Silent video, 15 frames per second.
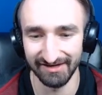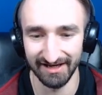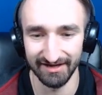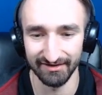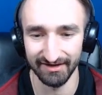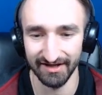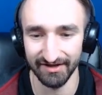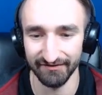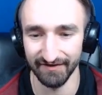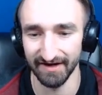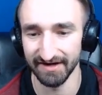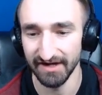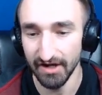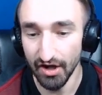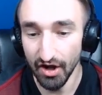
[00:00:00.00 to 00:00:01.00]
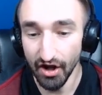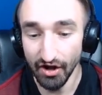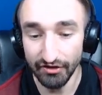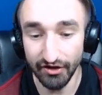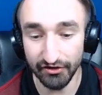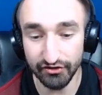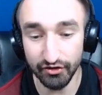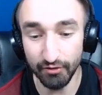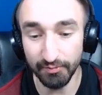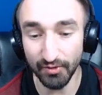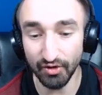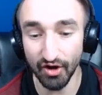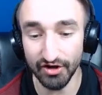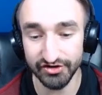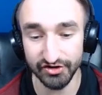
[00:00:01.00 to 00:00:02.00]
okay, okay, that's fine. The
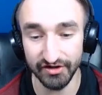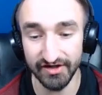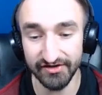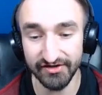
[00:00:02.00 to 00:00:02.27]
super launcher.